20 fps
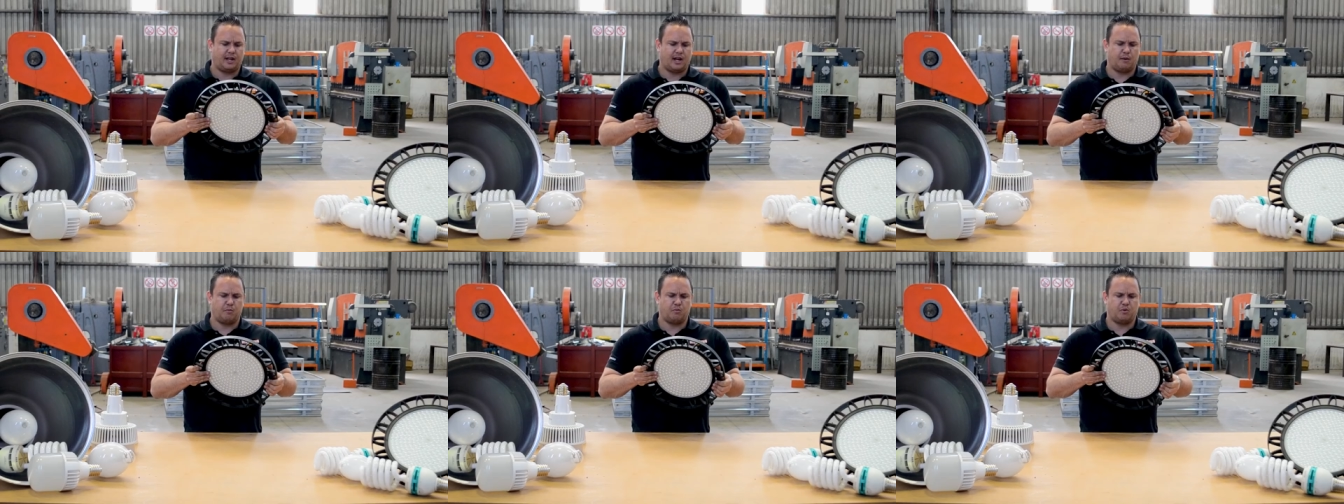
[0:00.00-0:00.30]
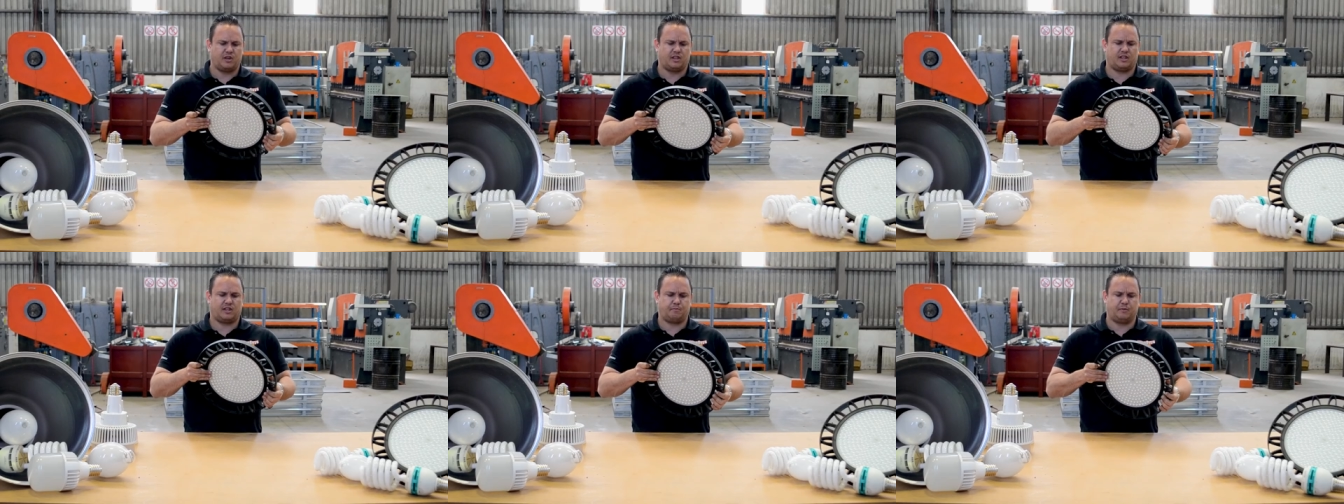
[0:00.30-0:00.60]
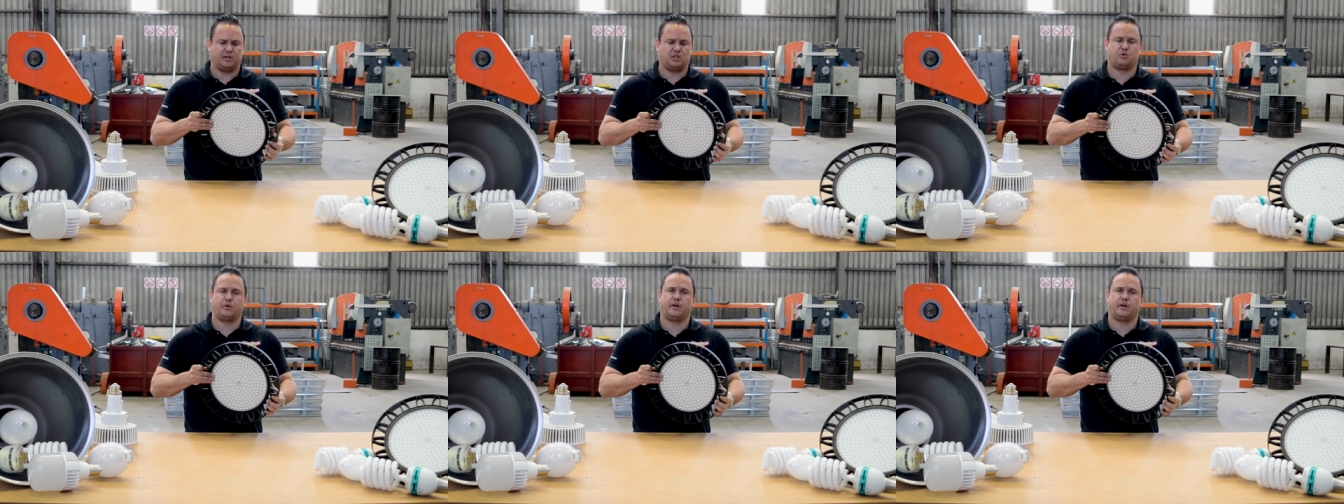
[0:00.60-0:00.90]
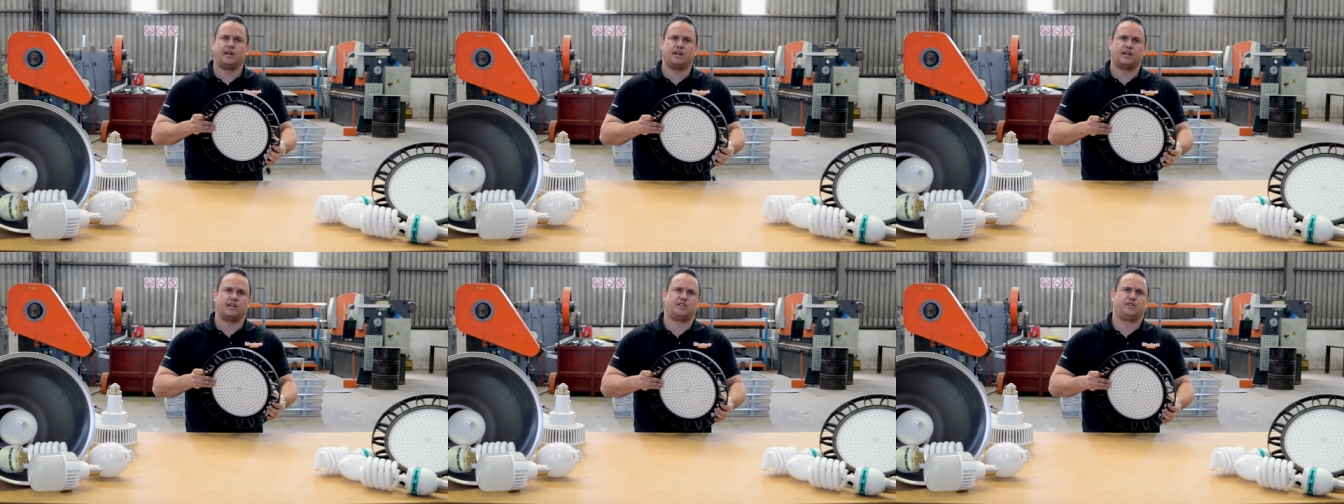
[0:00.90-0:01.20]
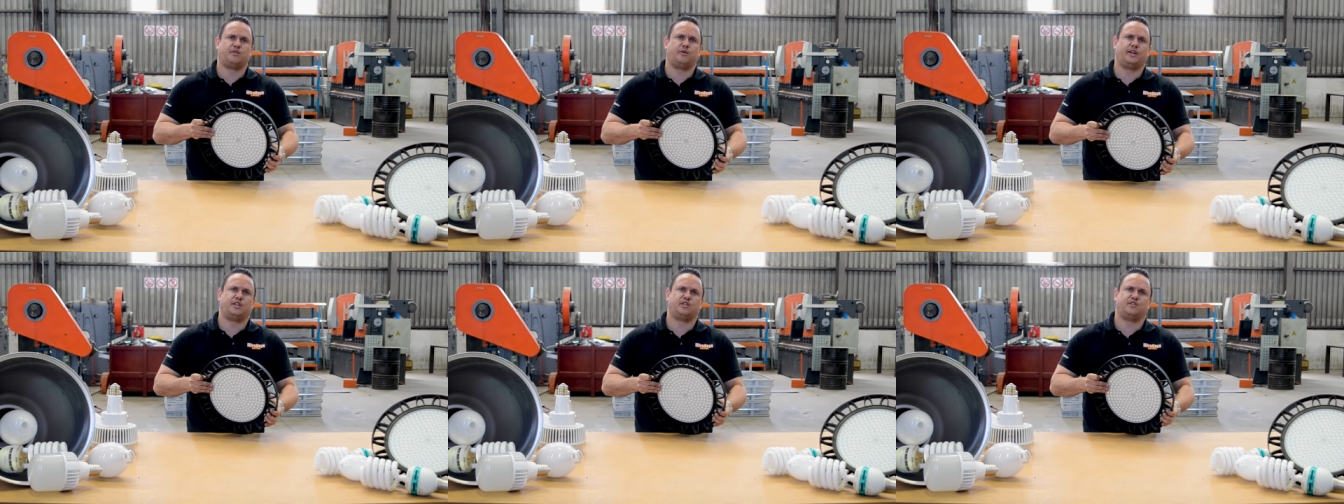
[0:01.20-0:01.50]
come with between a
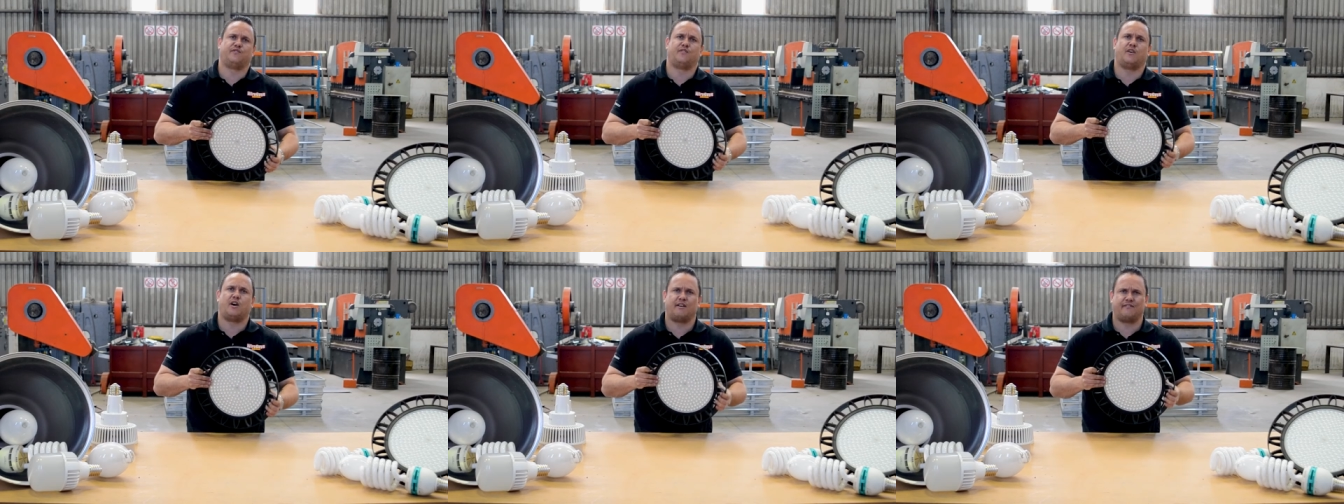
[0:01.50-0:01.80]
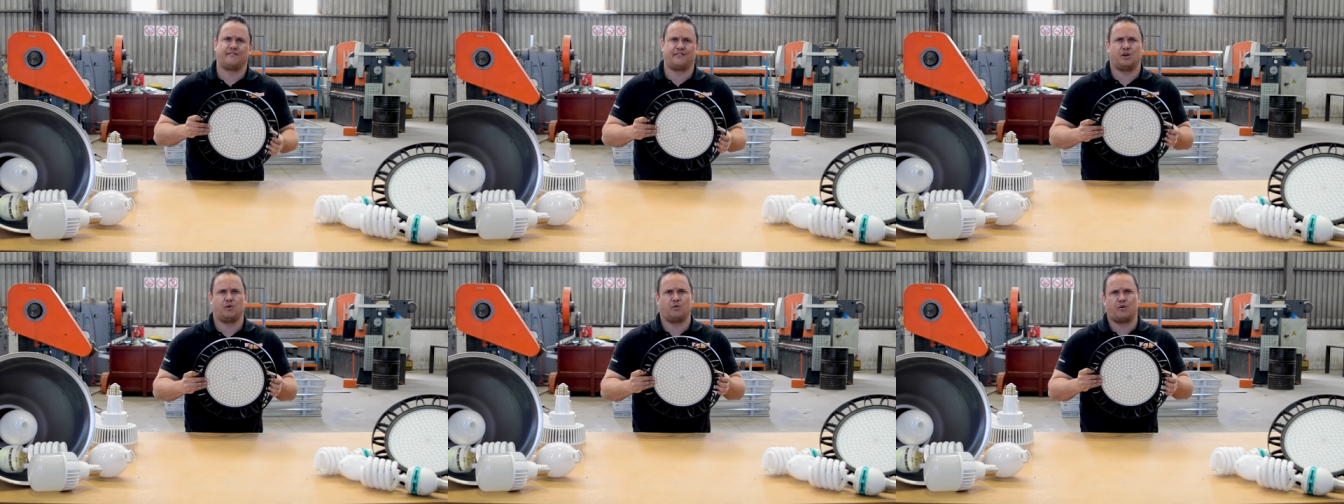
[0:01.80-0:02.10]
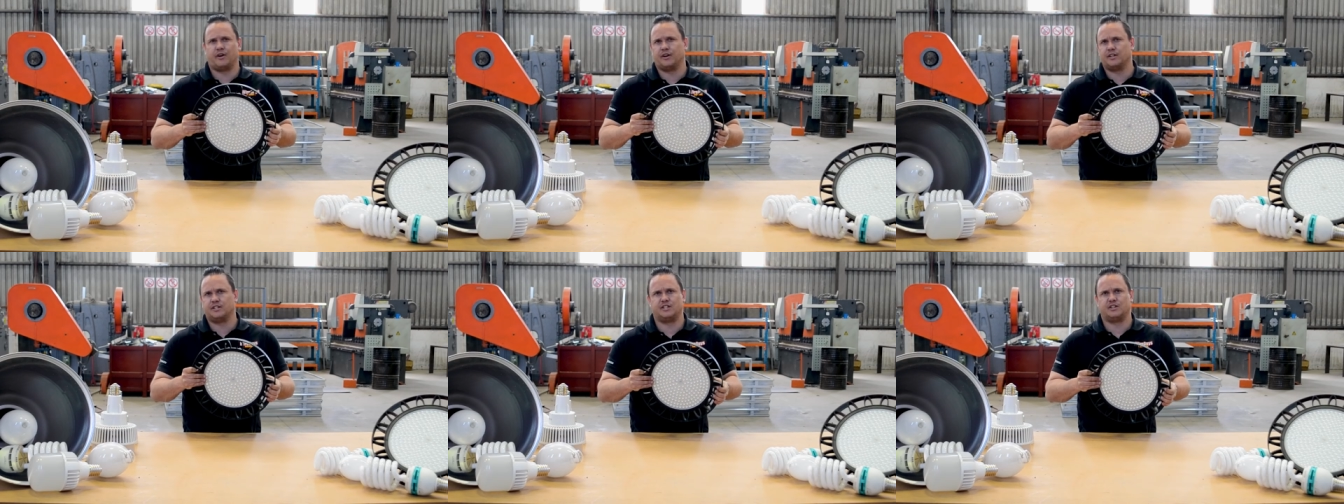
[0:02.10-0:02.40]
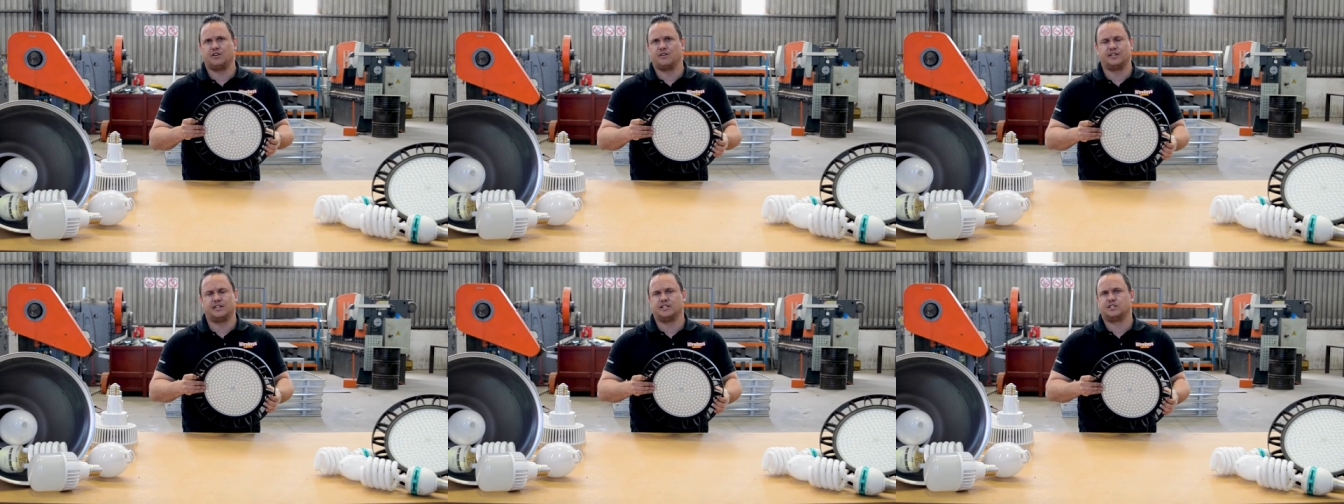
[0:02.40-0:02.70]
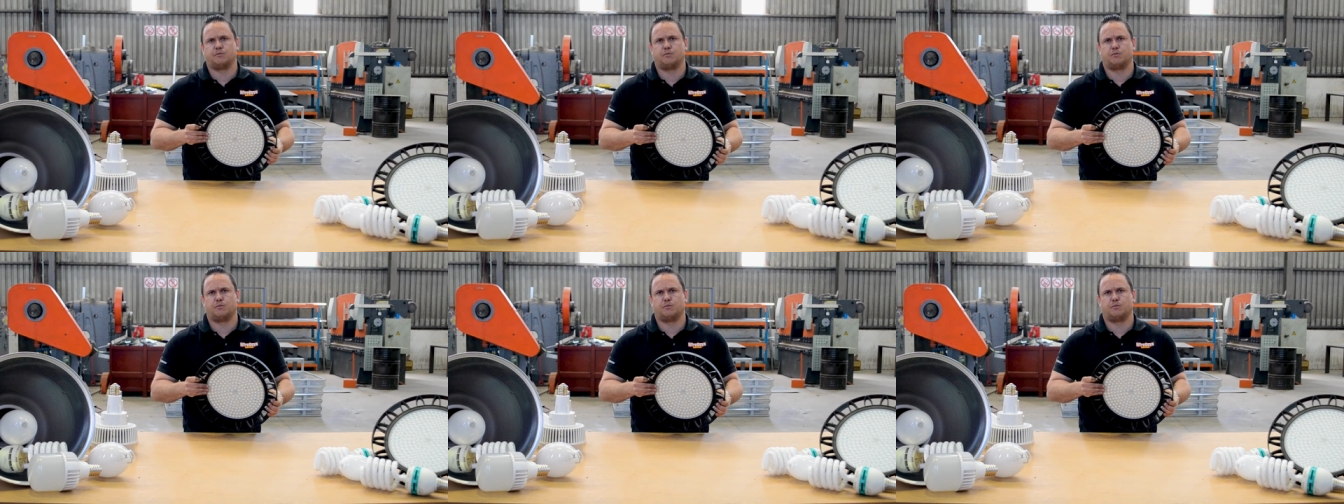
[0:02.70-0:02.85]
3 to 5 year warranty on these.